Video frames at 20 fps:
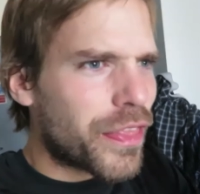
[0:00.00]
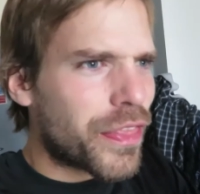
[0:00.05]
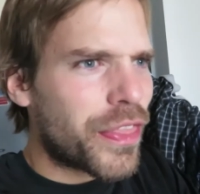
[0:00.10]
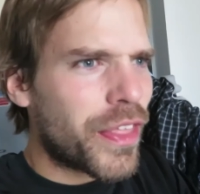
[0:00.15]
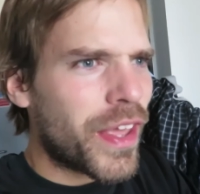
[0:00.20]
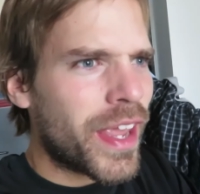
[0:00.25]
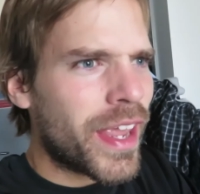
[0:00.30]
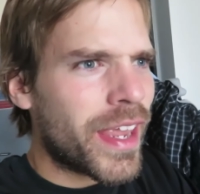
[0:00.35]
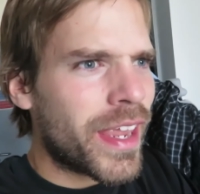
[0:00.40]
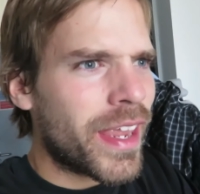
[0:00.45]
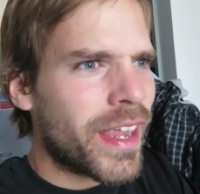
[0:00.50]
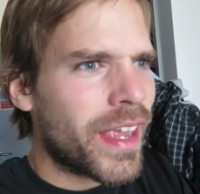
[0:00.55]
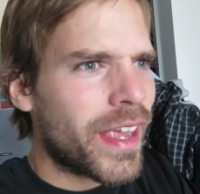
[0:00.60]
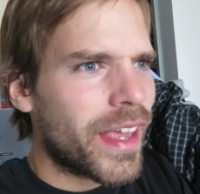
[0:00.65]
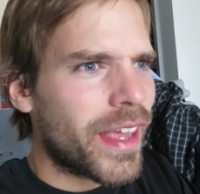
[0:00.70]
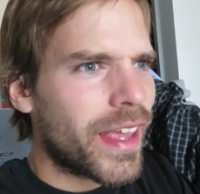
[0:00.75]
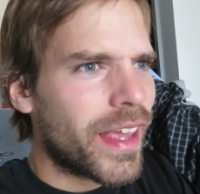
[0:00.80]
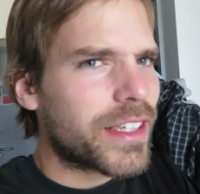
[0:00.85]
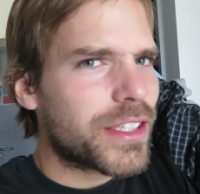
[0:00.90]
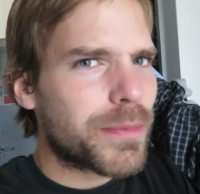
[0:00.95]
They
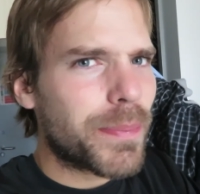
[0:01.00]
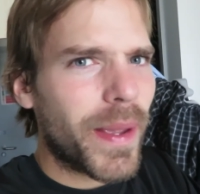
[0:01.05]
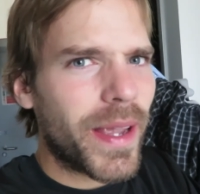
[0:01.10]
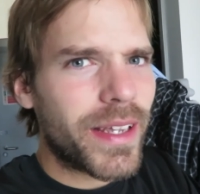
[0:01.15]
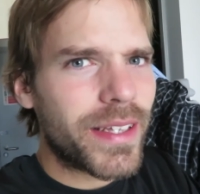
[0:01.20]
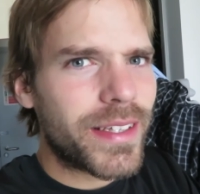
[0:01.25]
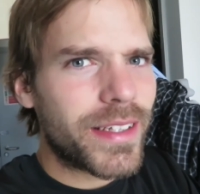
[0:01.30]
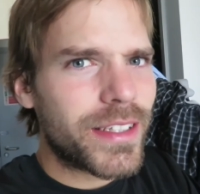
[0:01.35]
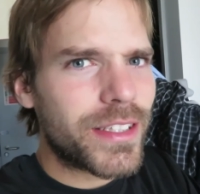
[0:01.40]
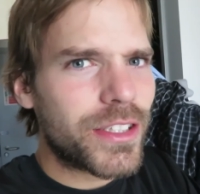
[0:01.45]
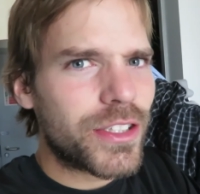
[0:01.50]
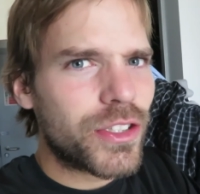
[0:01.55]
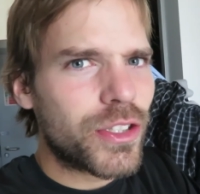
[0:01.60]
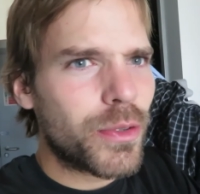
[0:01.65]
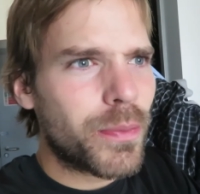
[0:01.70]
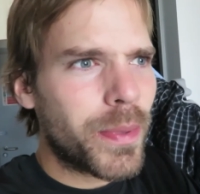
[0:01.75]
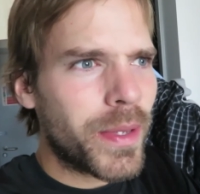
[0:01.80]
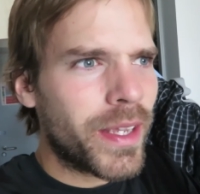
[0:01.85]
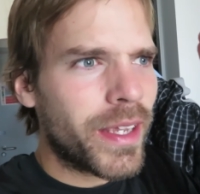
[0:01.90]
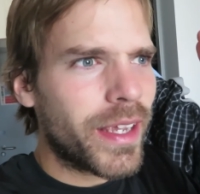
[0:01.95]
expect us
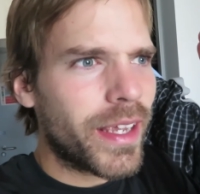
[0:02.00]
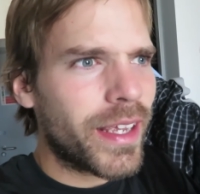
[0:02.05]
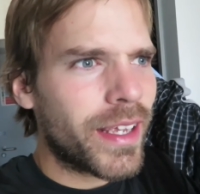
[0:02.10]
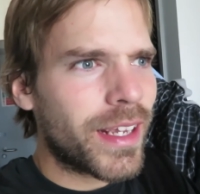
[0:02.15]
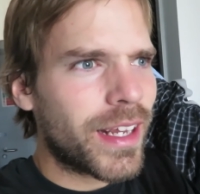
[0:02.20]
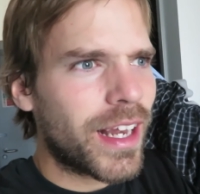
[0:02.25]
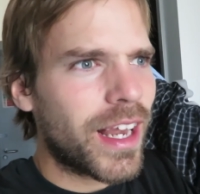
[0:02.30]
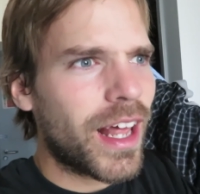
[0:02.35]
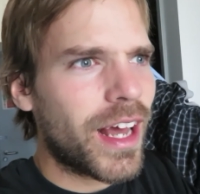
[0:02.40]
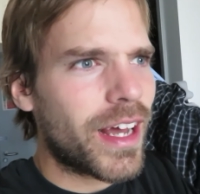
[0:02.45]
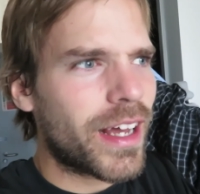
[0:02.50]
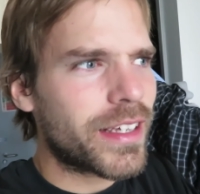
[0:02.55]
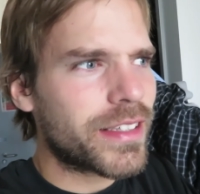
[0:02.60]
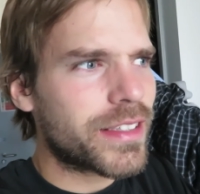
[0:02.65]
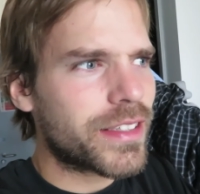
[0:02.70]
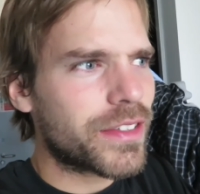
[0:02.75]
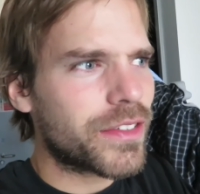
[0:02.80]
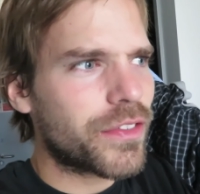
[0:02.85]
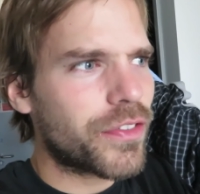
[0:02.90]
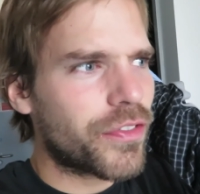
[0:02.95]
to be in
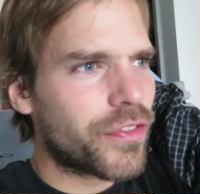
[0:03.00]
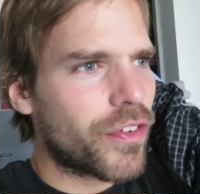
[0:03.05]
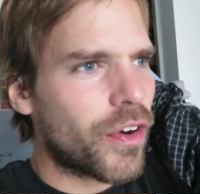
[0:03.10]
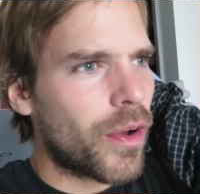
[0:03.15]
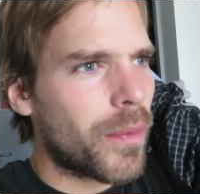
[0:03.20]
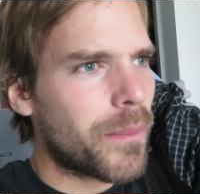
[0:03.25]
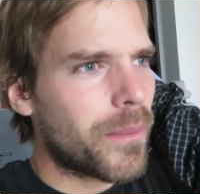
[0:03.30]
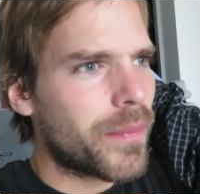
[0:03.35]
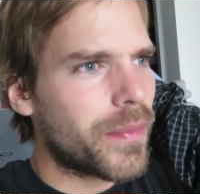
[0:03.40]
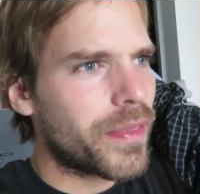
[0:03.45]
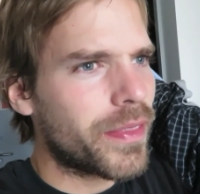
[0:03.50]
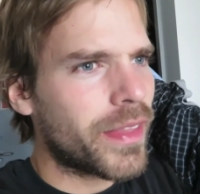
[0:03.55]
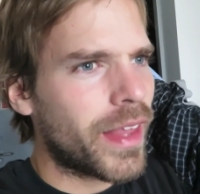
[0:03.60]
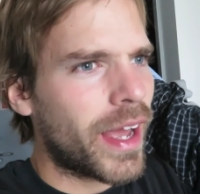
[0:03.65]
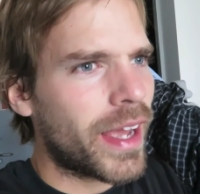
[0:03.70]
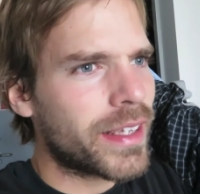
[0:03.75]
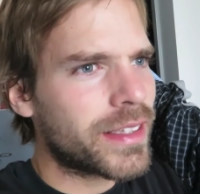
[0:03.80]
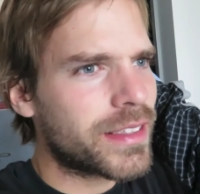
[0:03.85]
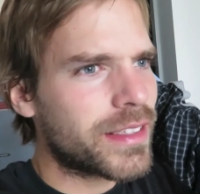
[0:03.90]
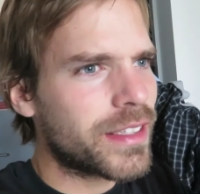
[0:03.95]
class from
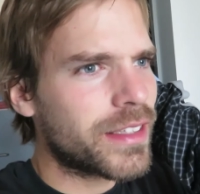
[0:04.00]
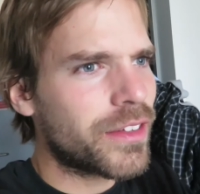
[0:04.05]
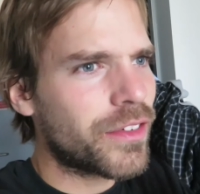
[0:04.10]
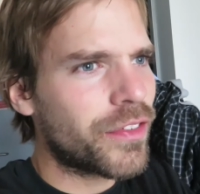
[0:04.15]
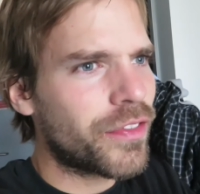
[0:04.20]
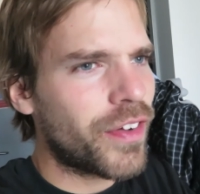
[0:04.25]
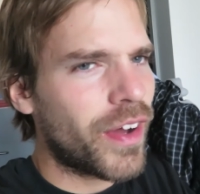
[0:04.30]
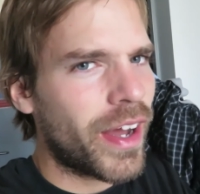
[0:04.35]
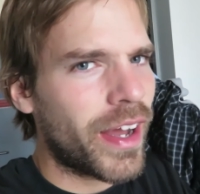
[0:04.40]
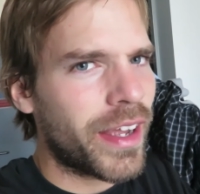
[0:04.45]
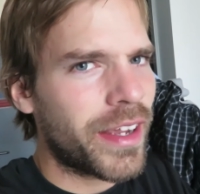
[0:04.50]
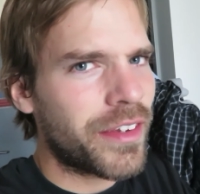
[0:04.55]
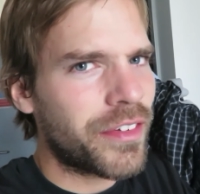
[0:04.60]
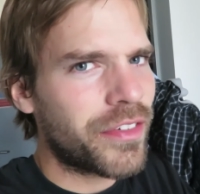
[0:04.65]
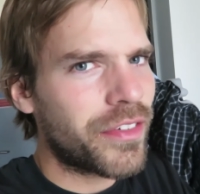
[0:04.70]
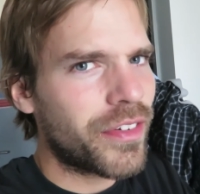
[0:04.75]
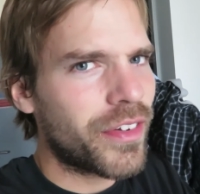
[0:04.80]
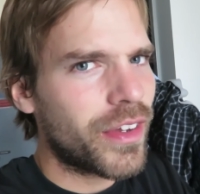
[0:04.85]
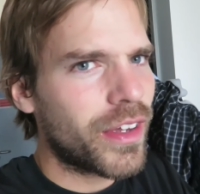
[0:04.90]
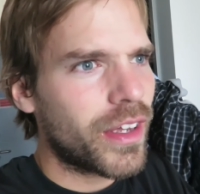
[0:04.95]
9 till
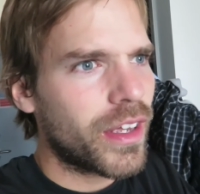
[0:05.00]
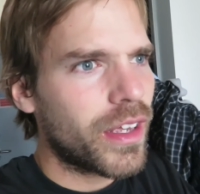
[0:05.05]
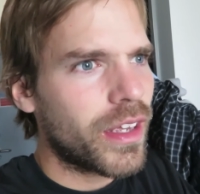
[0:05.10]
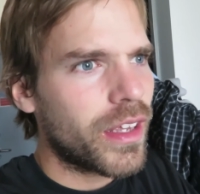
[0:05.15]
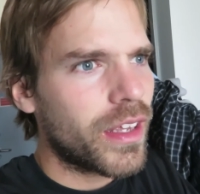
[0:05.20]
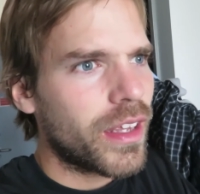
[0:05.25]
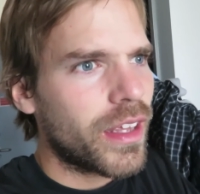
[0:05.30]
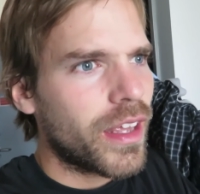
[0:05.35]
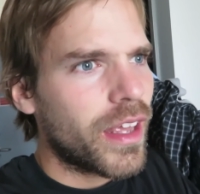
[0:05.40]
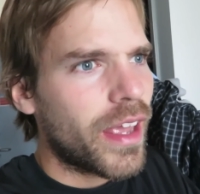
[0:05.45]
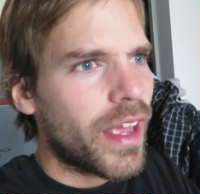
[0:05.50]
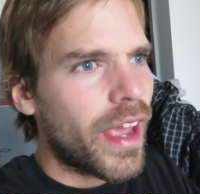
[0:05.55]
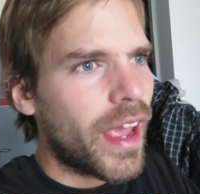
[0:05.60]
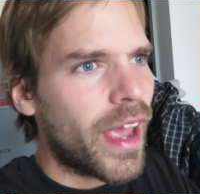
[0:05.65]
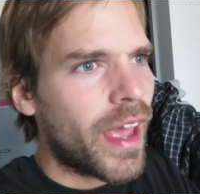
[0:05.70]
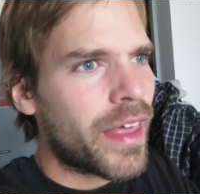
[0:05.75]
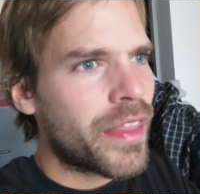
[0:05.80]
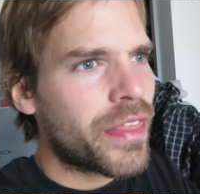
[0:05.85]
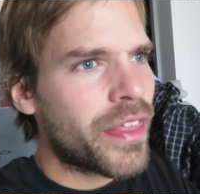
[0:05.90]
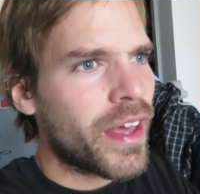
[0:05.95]
5,
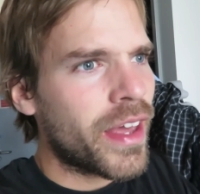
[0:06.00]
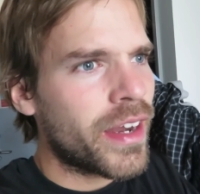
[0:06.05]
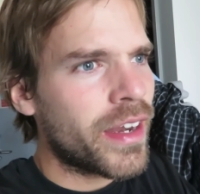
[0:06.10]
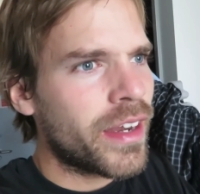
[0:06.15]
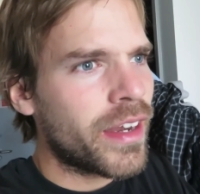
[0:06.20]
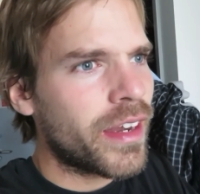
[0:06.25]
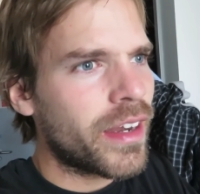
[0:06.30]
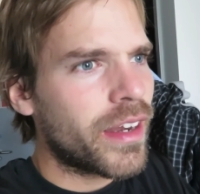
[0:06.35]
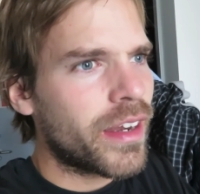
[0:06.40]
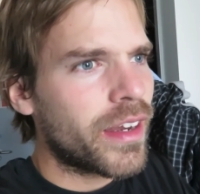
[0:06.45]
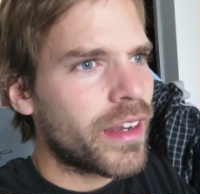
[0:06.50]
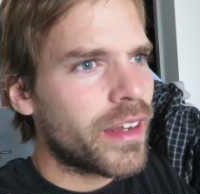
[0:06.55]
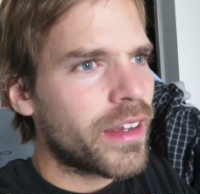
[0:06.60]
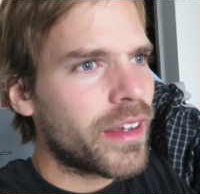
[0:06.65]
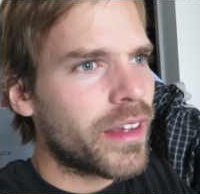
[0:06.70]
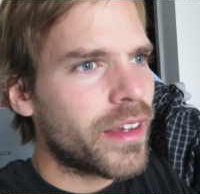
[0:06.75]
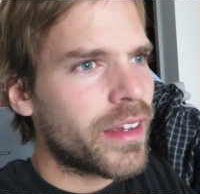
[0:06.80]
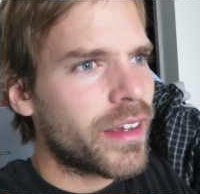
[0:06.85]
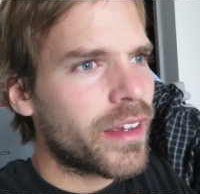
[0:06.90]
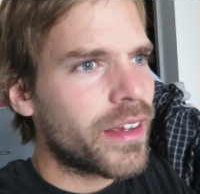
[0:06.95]
and then
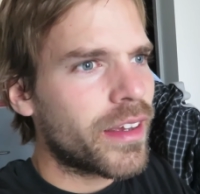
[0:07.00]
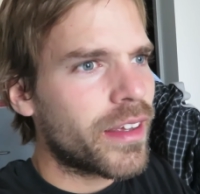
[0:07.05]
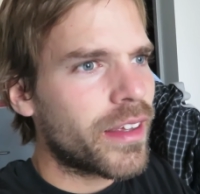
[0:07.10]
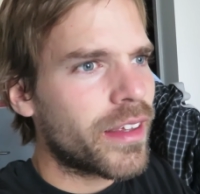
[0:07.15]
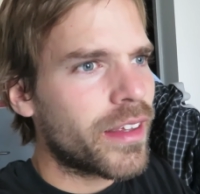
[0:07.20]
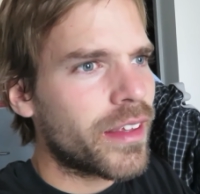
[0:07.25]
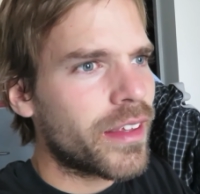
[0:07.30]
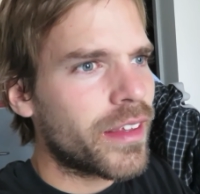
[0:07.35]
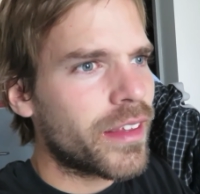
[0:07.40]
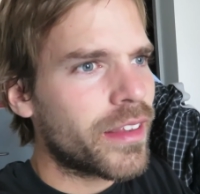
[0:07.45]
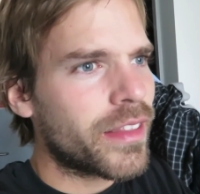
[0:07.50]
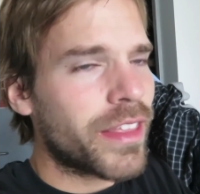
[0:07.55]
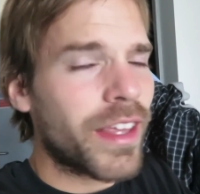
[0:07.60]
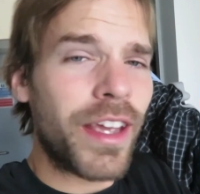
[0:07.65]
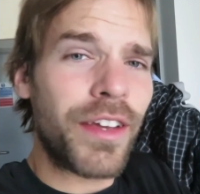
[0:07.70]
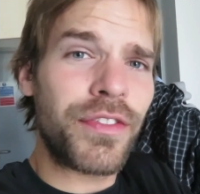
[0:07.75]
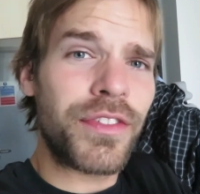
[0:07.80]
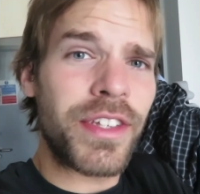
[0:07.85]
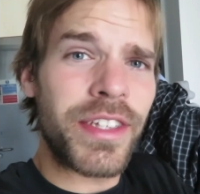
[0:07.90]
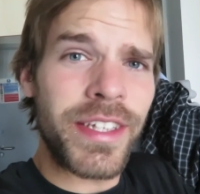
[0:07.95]
they
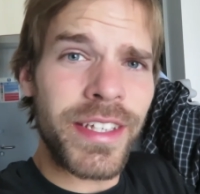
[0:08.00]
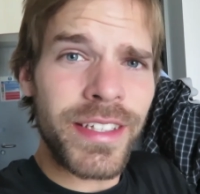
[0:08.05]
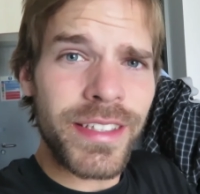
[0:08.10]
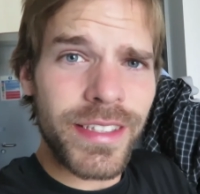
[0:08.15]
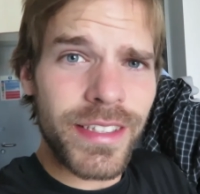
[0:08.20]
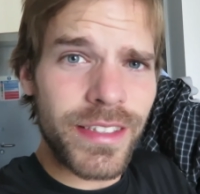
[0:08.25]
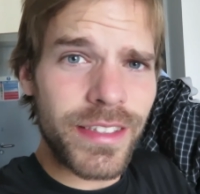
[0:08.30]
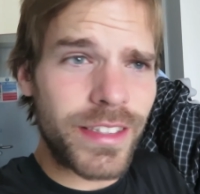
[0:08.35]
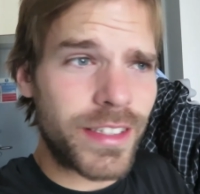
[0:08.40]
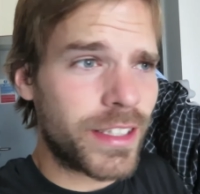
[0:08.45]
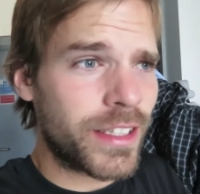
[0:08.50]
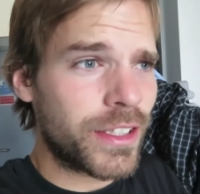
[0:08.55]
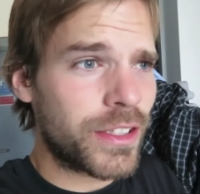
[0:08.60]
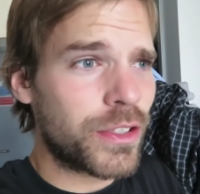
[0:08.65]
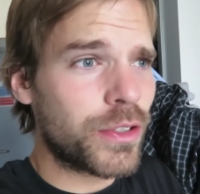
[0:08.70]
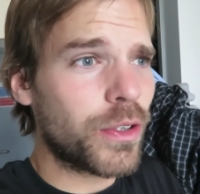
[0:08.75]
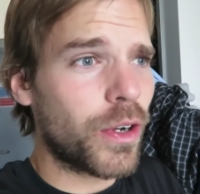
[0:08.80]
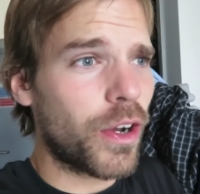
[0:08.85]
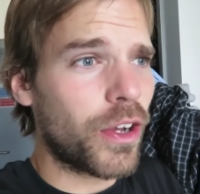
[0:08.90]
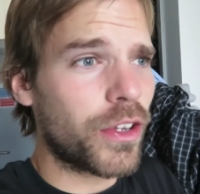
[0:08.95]
have the decency to